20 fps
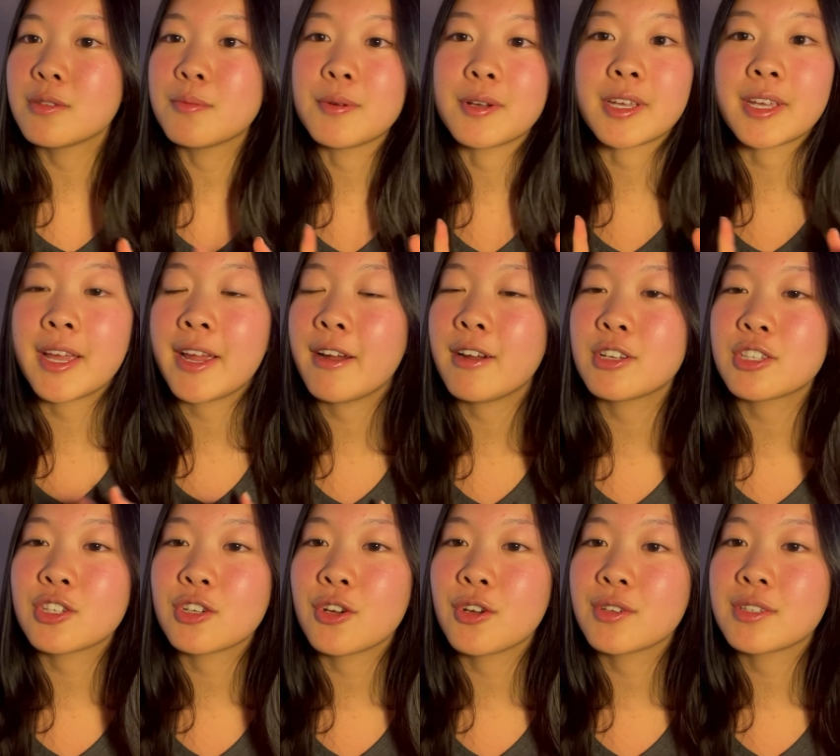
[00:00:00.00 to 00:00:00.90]
book
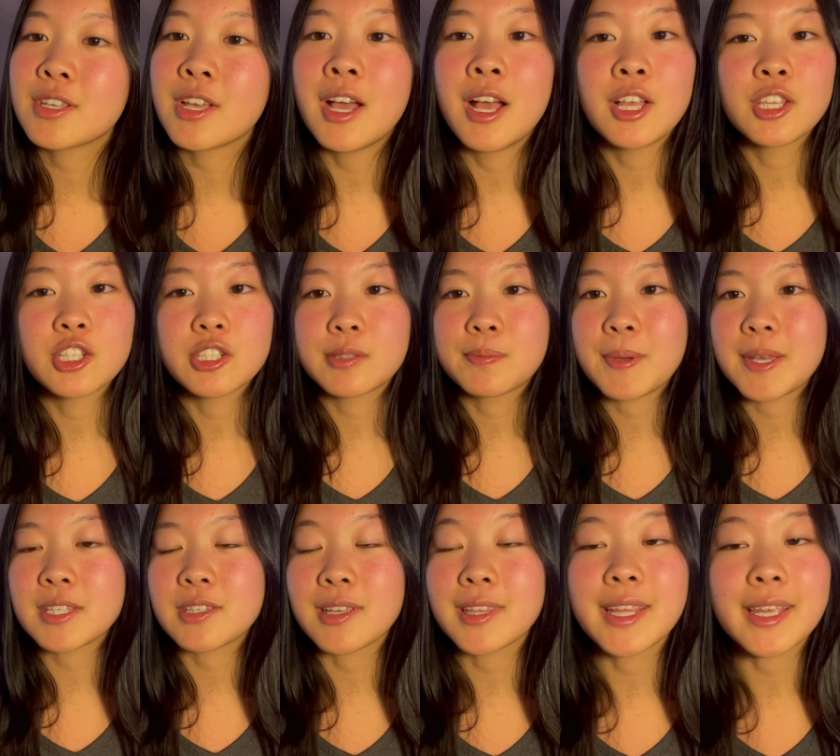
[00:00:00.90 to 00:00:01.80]
characters, just
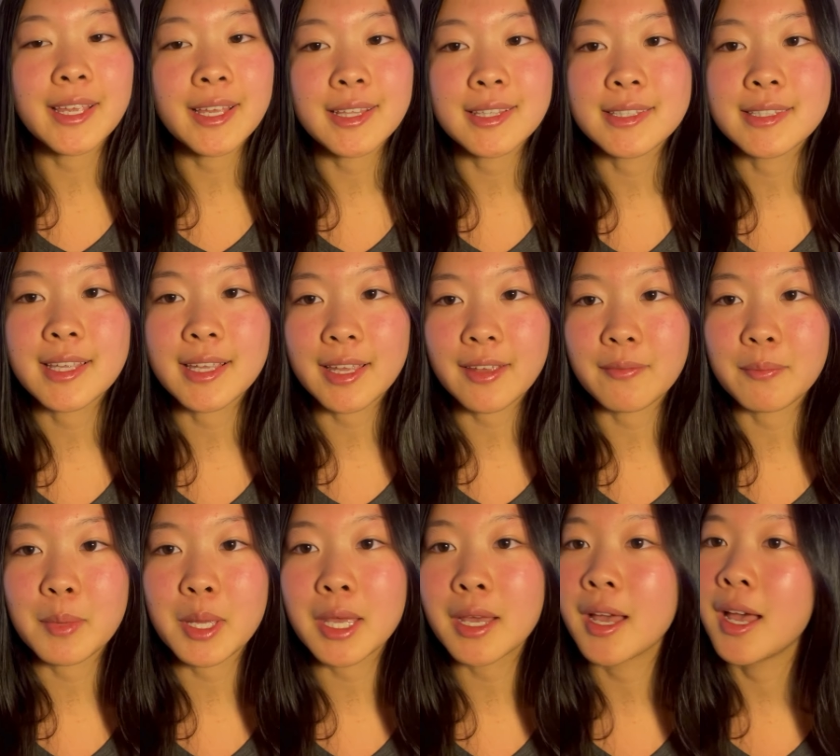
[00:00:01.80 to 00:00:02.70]
based on the hints they give
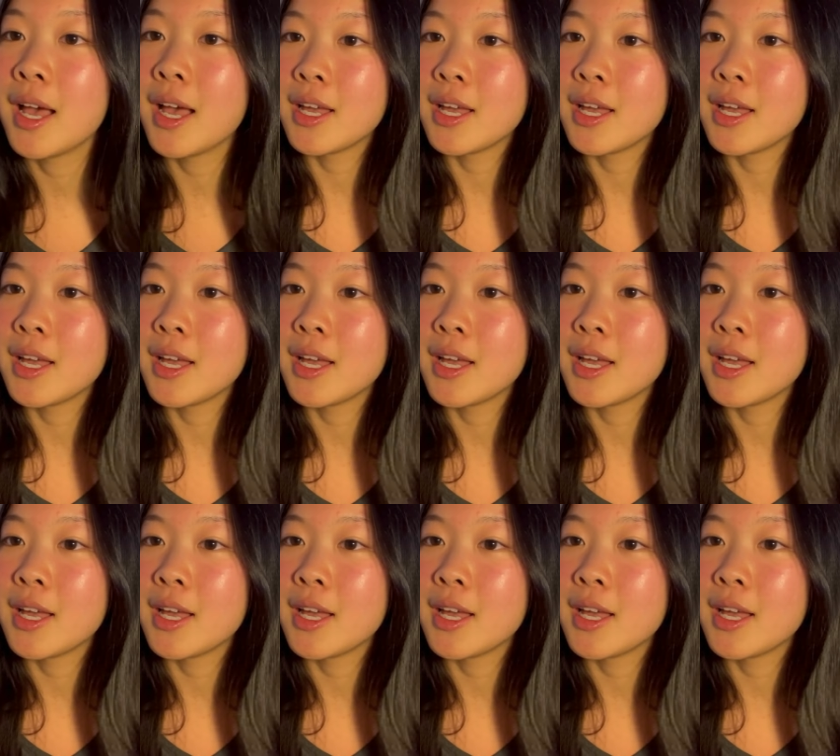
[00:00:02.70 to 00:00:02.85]
me.